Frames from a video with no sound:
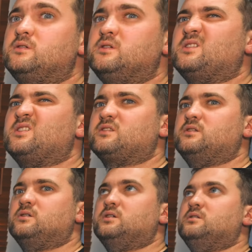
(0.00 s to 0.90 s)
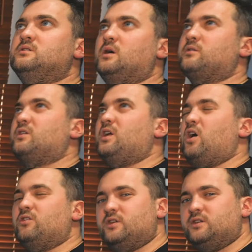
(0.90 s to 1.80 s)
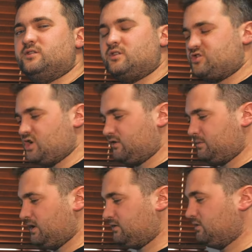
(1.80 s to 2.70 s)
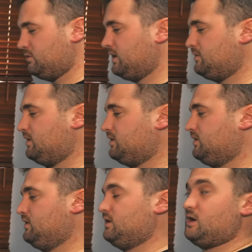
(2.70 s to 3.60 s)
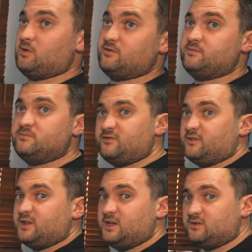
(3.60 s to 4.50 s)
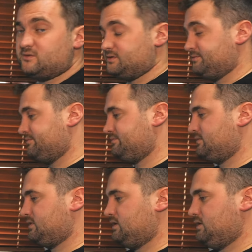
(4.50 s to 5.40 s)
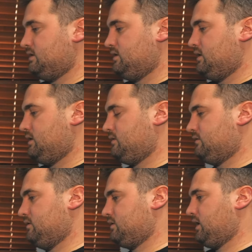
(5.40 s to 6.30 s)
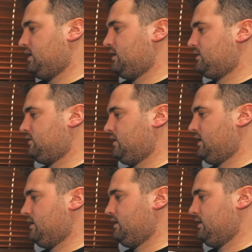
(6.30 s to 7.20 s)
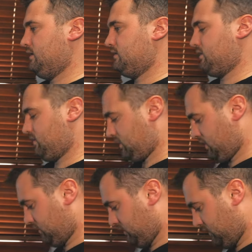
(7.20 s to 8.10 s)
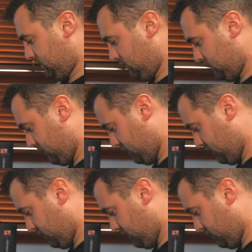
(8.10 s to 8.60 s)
Yeah, that's annoying. I was on 100 shutter speed, I don't know why, but I'm on 50 now, so. So, okay, that's that. Uh, let's get connected.